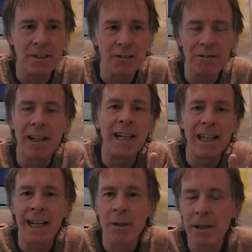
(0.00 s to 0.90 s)

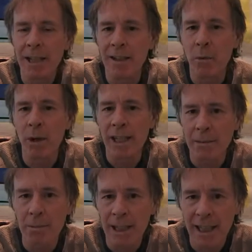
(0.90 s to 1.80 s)
flying out in the
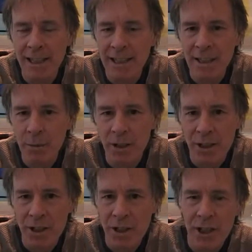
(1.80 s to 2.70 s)
wake behind each one
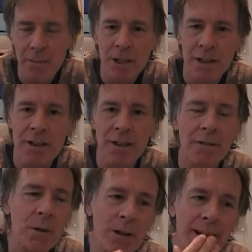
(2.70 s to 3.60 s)
of these ships as they
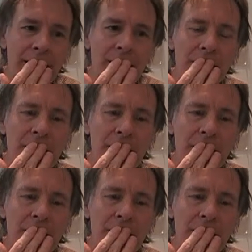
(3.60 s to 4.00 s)
flew around.